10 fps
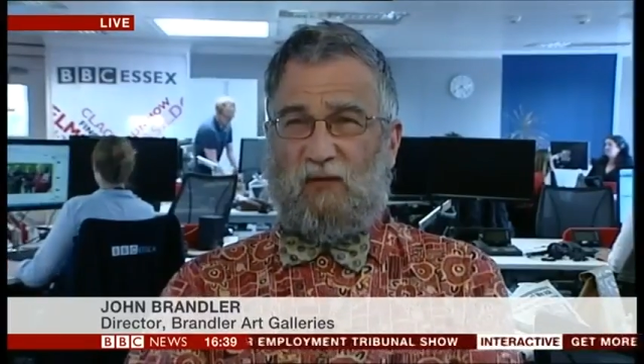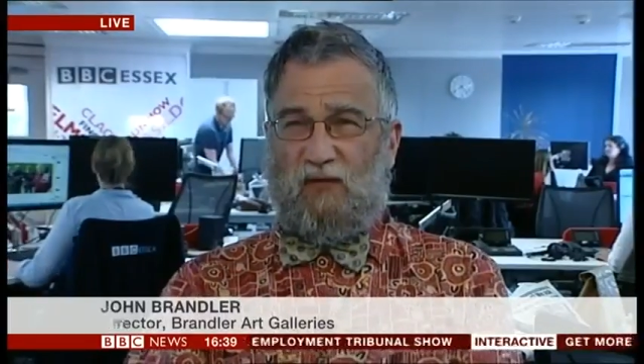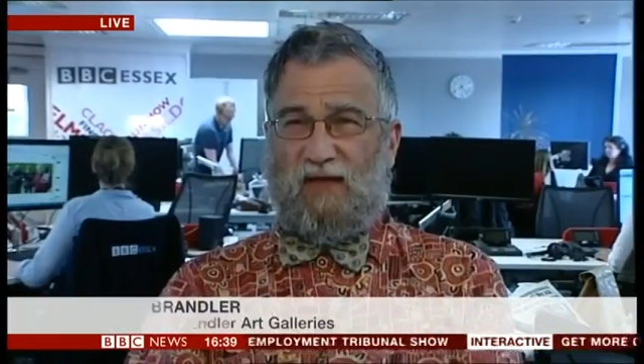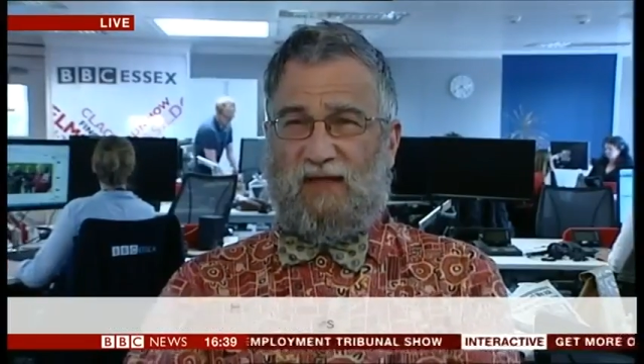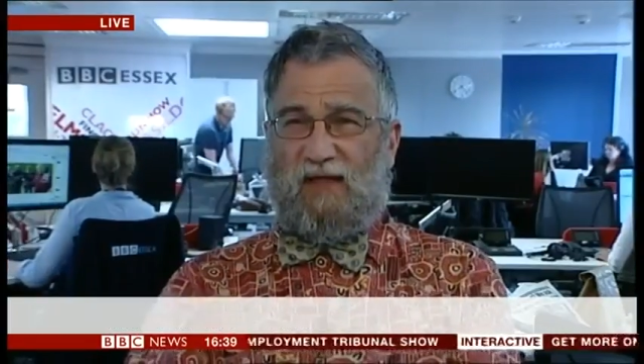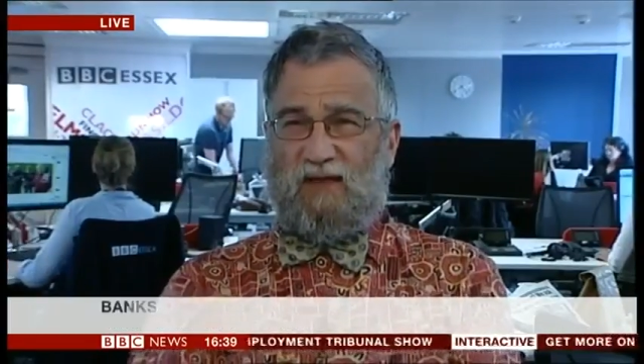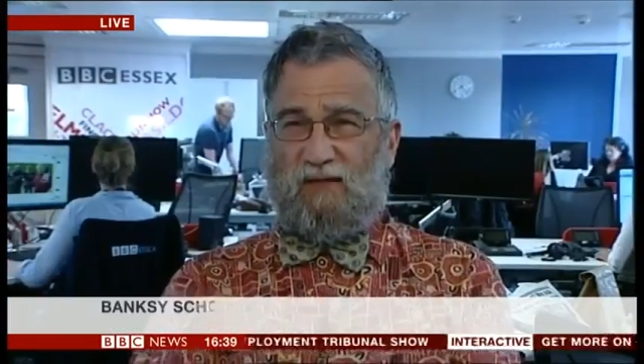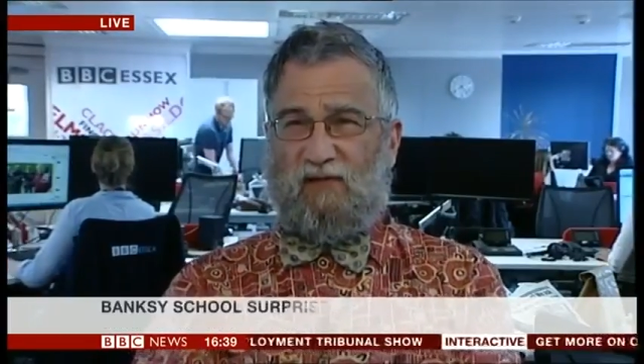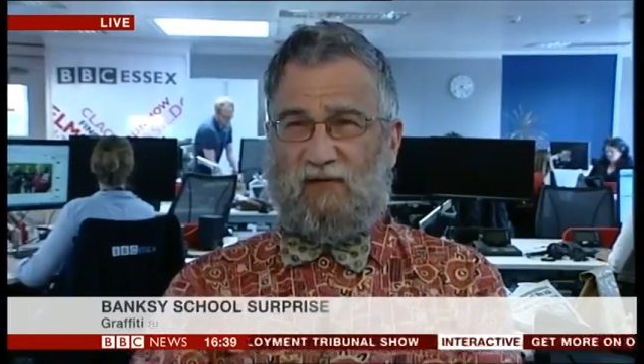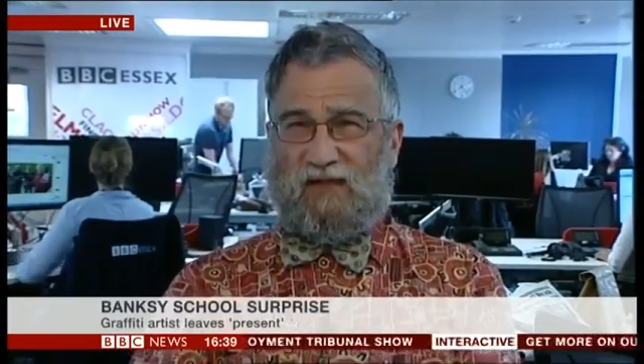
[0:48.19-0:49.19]

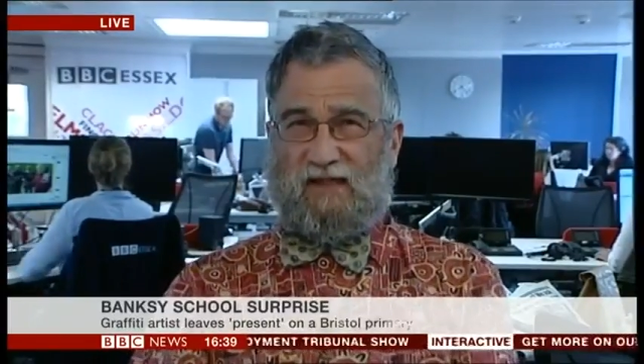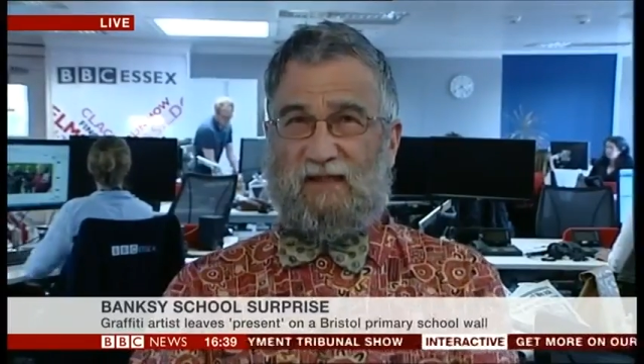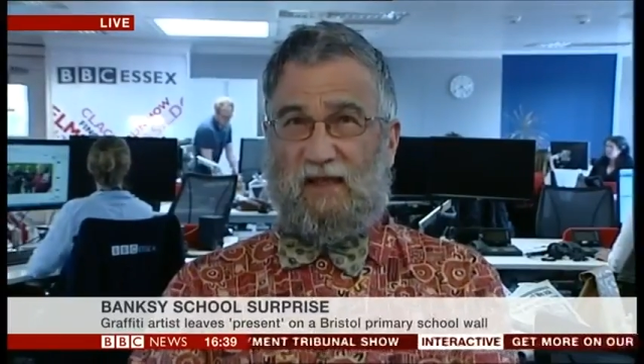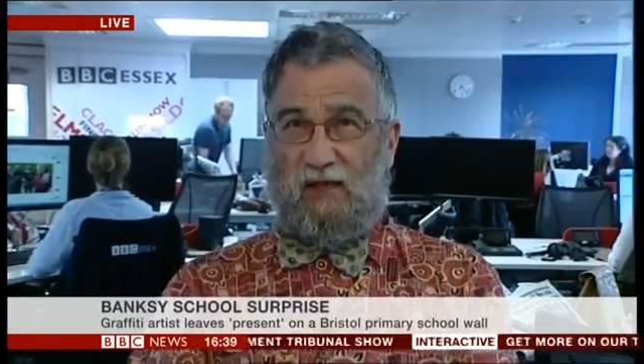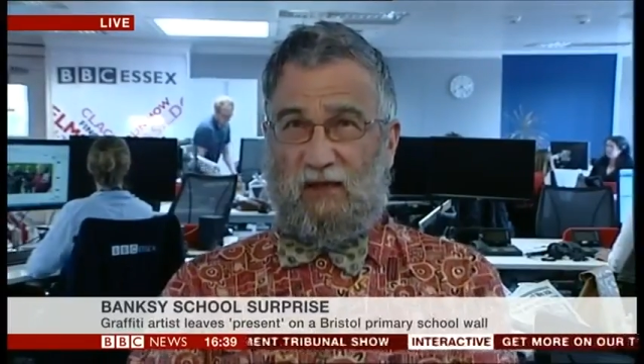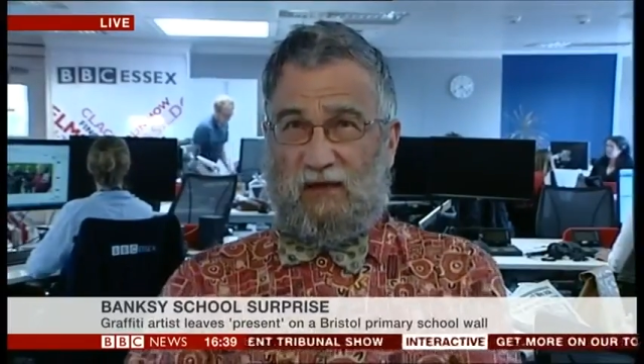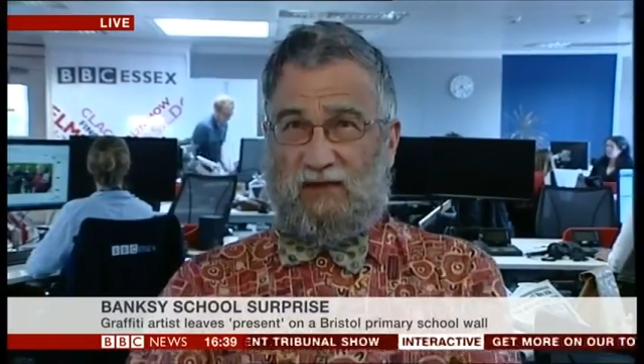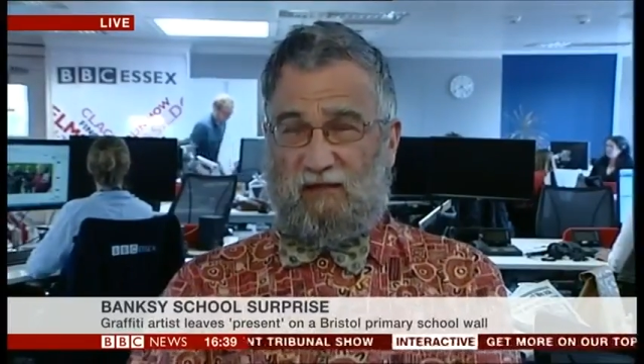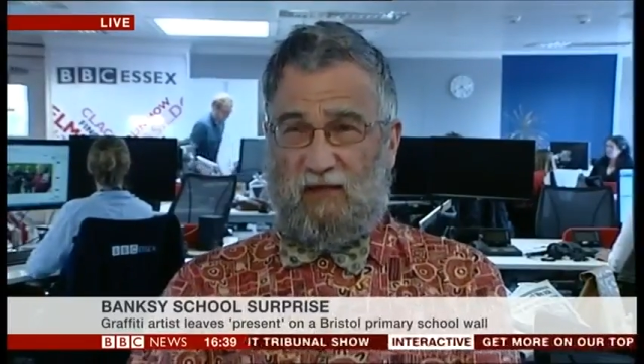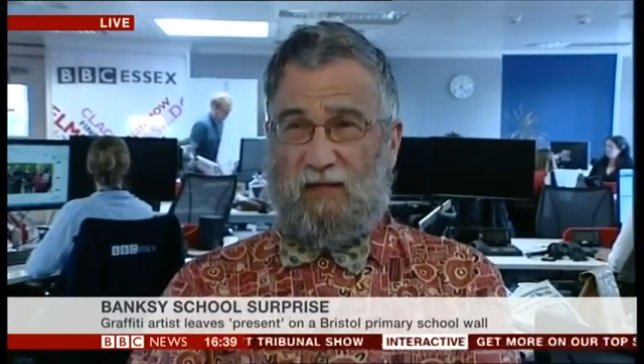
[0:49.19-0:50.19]
authentication process, that
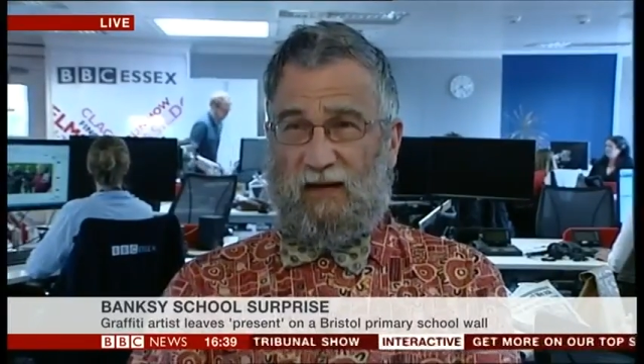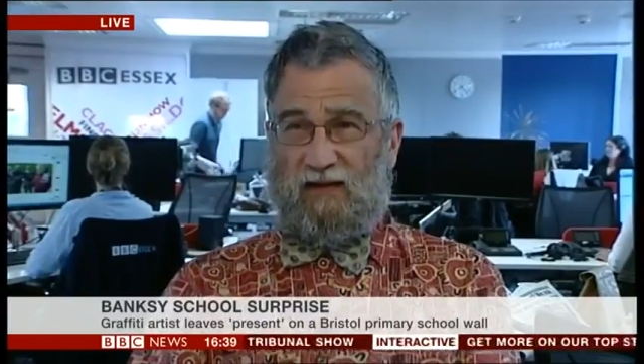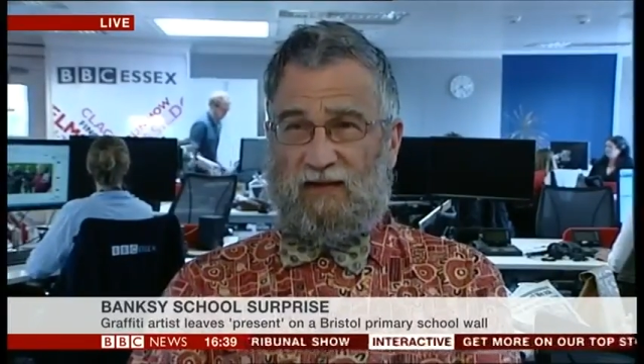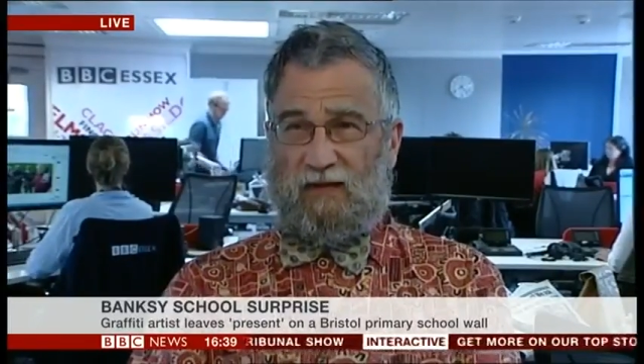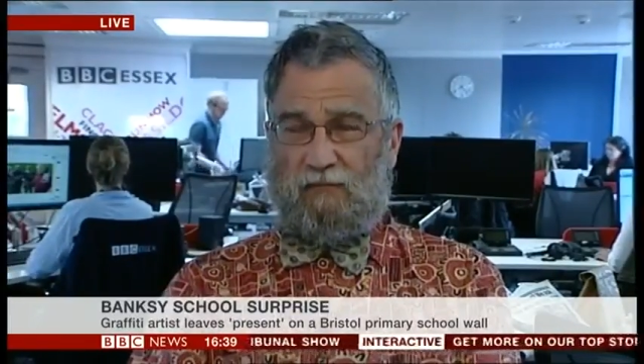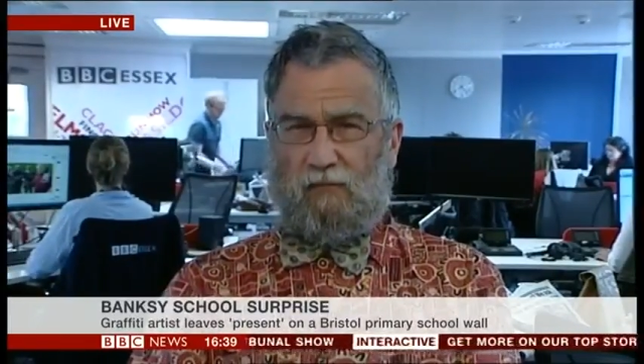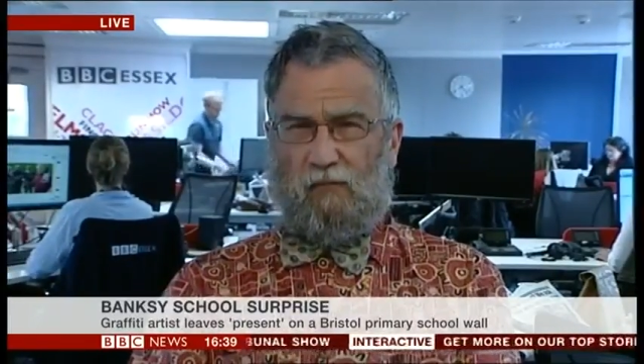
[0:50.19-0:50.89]
it's a real Banksy,